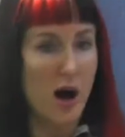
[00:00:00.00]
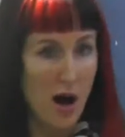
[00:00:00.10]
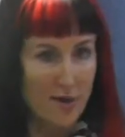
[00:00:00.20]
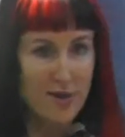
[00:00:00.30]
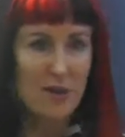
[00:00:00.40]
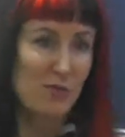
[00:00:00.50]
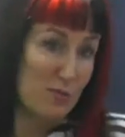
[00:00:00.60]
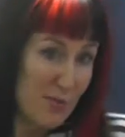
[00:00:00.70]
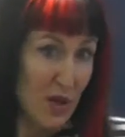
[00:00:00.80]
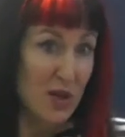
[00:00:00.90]
I think
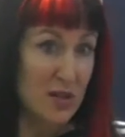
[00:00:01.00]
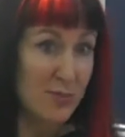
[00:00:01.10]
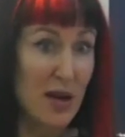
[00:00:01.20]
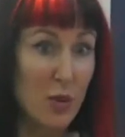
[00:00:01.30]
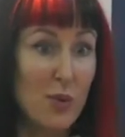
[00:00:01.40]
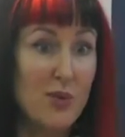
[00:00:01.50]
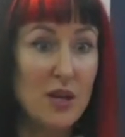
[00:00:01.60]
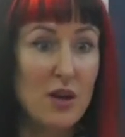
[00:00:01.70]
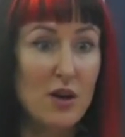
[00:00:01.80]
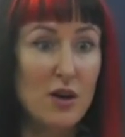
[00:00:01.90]
because bi
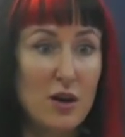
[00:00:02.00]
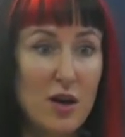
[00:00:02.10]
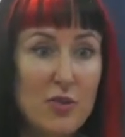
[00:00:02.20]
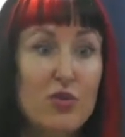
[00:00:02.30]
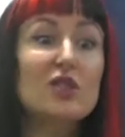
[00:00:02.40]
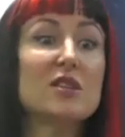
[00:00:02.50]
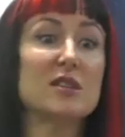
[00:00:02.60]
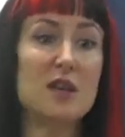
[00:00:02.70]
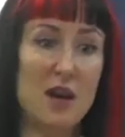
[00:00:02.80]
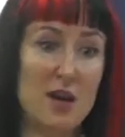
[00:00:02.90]
women are
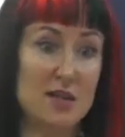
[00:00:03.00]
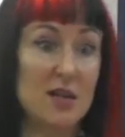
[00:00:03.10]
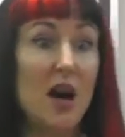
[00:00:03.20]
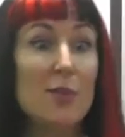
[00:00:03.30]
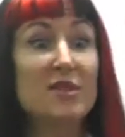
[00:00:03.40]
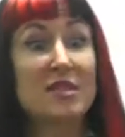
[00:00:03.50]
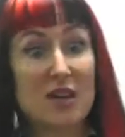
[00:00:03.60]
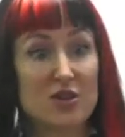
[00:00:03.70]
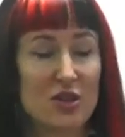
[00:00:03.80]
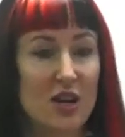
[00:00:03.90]
eroticised and
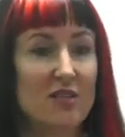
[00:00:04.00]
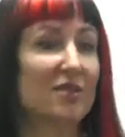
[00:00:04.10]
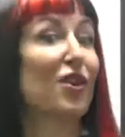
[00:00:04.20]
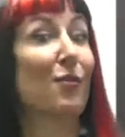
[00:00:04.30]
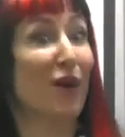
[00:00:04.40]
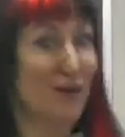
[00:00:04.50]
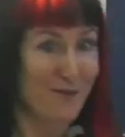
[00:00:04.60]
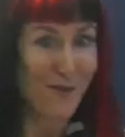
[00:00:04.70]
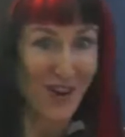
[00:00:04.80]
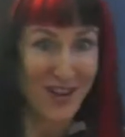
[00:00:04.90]
hypersexualised and
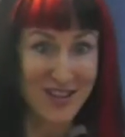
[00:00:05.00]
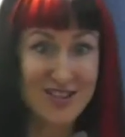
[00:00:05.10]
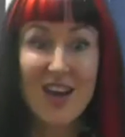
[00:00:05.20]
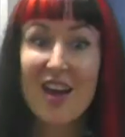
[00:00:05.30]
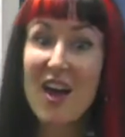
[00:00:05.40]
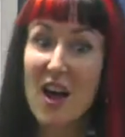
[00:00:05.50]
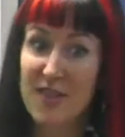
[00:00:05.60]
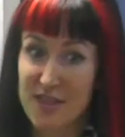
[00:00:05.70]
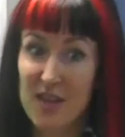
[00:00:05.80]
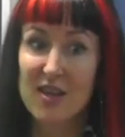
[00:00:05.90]
commodified, I
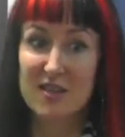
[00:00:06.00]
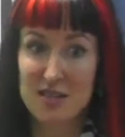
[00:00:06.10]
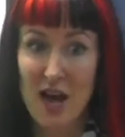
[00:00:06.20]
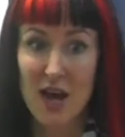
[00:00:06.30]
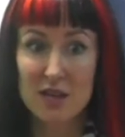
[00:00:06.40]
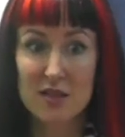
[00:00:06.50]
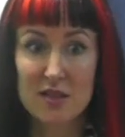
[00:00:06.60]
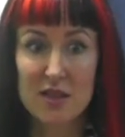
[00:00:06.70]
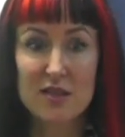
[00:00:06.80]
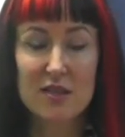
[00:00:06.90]
think it's that. I
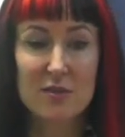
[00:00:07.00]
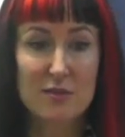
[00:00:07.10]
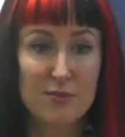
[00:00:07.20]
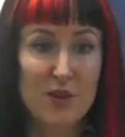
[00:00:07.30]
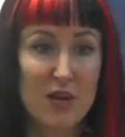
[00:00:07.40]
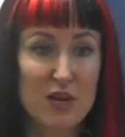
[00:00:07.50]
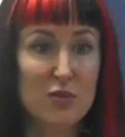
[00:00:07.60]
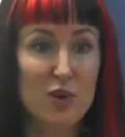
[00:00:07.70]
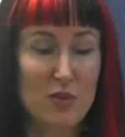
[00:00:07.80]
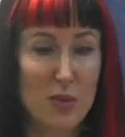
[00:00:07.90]
think
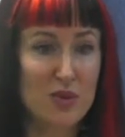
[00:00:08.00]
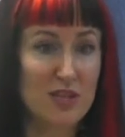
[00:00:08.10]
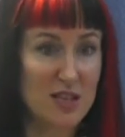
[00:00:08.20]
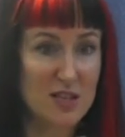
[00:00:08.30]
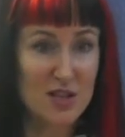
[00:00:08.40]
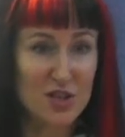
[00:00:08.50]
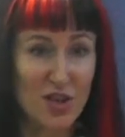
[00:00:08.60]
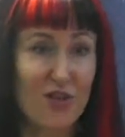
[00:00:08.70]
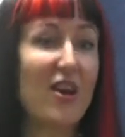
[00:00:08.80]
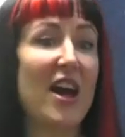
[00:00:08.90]
because we represent such a
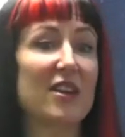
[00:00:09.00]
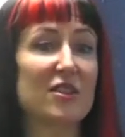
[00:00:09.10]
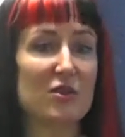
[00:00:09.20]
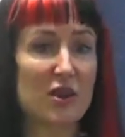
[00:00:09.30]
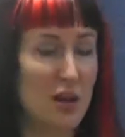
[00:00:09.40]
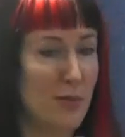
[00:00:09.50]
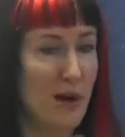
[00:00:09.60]
threat to a kind